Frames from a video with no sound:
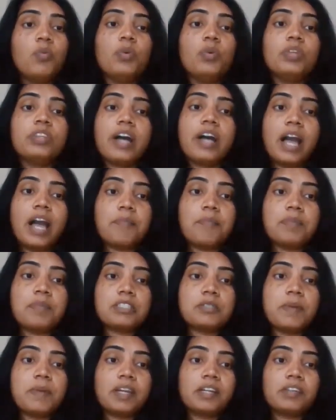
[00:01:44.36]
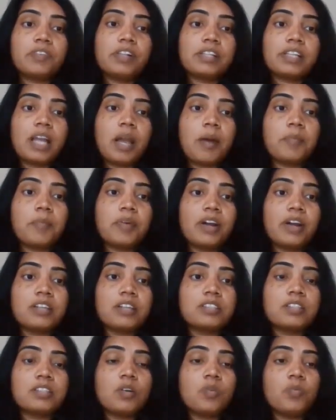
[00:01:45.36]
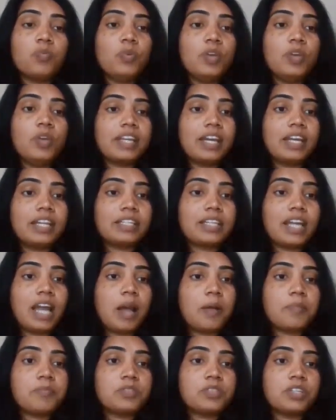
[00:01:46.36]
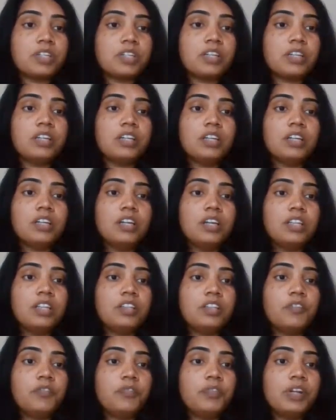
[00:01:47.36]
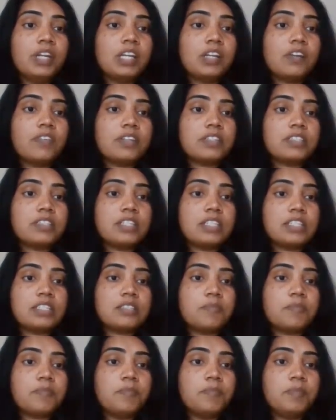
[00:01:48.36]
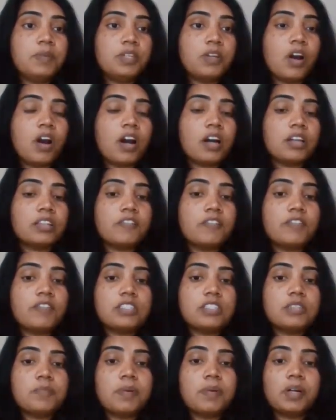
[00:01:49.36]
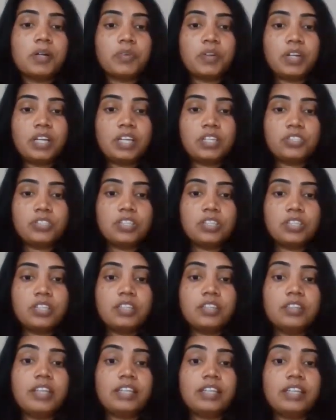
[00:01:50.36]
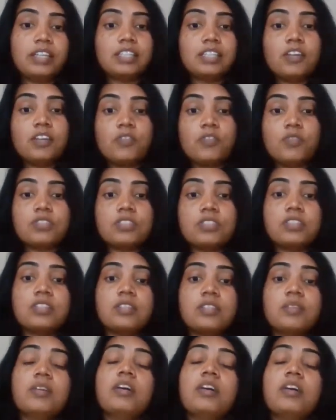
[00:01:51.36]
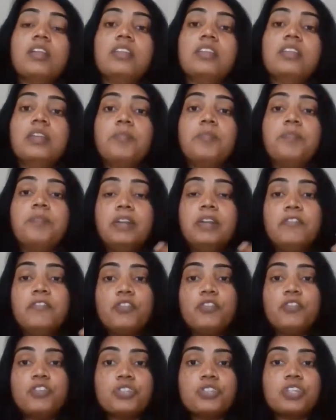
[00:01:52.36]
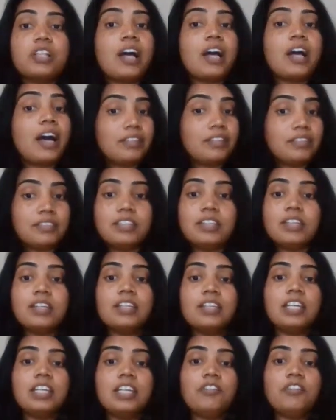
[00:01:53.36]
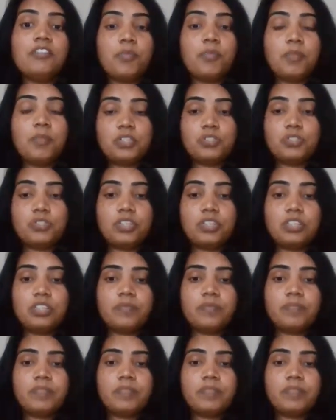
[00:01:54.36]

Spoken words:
With hyperspectral cameras, we can capture the frequencies beyond the visible range that gives the beneficial unseen information.